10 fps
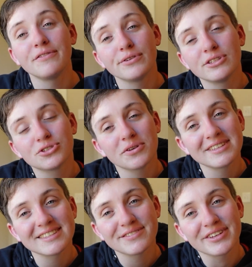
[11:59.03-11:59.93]
If you enjoyed
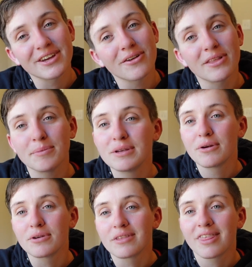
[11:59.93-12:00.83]
this video, let
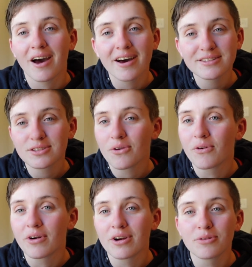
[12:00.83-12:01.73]
your thoughts
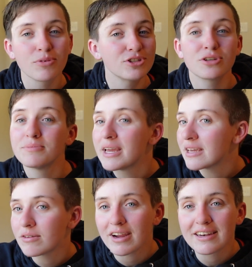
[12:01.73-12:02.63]
or what you're
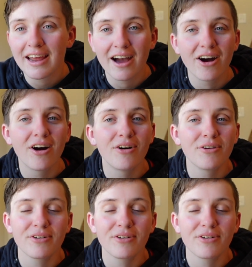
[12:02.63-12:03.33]
making right now,